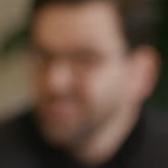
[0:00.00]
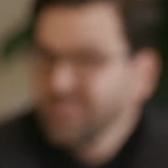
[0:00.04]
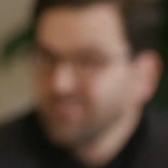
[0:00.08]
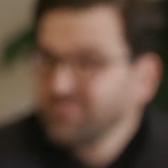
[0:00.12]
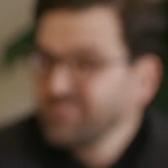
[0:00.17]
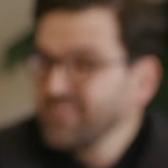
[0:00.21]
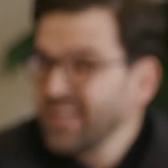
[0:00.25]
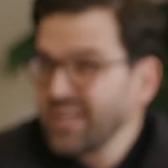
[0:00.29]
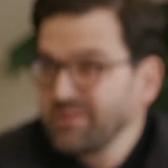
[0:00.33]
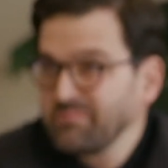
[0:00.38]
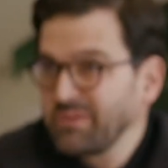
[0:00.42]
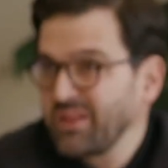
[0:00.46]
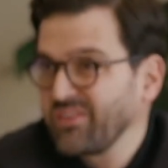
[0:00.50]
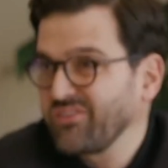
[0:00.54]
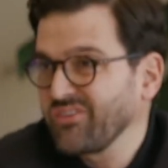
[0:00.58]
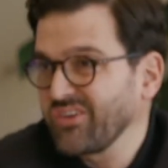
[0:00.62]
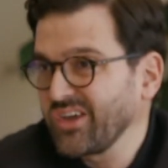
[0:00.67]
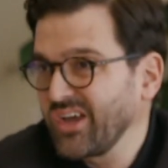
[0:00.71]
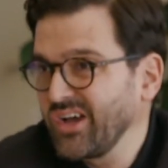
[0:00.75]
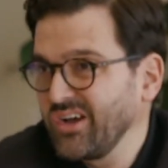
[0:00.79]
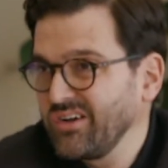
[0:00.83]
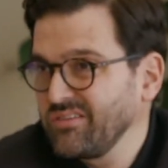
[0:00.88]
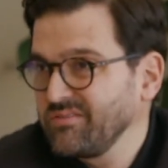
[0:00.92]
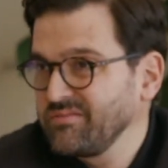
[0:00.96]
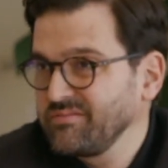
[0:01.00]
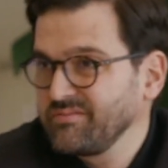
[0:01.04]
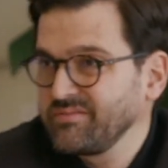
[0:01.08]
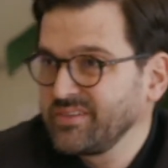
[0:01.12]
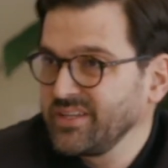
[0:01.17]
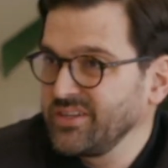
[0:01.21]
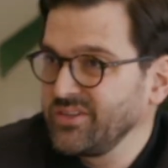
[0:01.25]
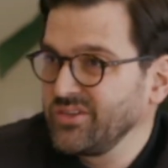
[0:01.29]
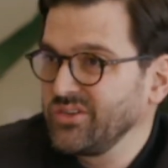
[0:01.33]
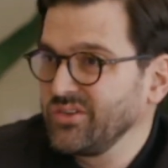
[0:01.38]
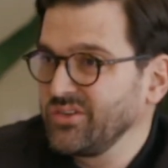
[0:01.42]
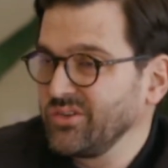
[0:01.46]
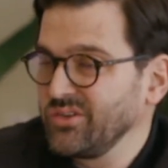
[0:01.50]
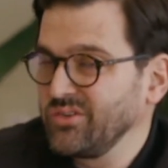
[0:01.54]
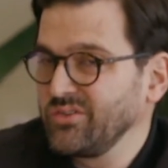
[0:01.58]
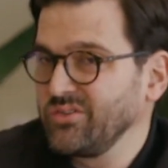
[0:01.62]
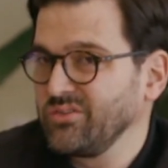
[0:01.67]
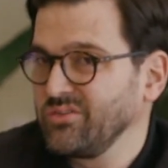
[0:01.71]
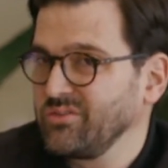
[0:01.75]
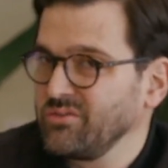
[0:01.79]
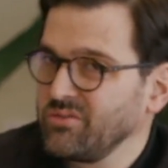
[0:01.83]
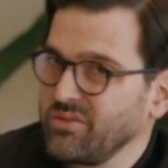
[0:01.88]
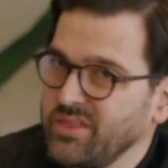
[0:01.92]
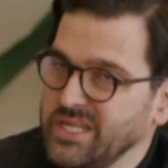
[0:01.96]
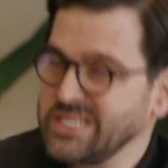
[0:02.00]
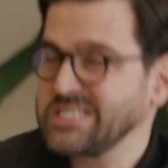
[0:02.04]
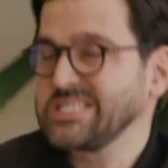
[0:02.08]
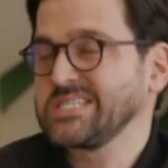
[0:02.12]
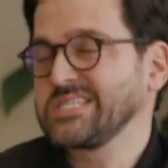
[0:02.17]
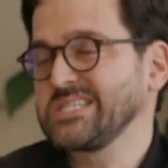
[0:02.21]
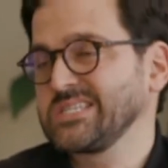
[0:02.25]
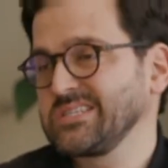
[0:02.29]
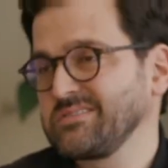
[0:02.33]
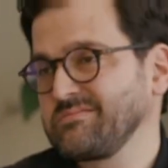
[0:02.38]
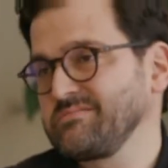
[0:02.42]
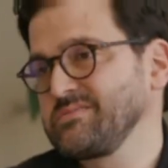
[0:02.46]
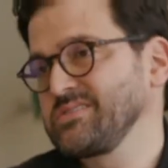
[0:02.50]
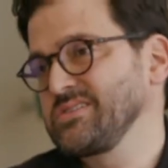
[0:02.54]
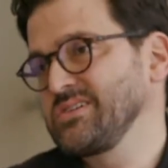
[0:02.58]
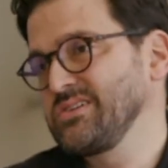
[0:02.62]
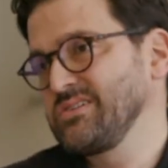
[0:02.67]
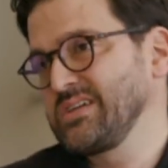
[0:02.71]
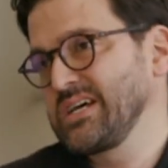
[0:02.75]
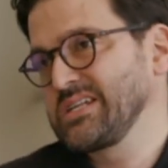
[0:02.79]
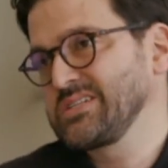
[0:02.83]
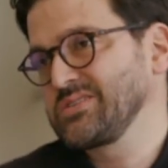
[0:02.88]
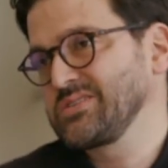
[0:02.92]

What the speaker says: and willingness to talk about not always feeling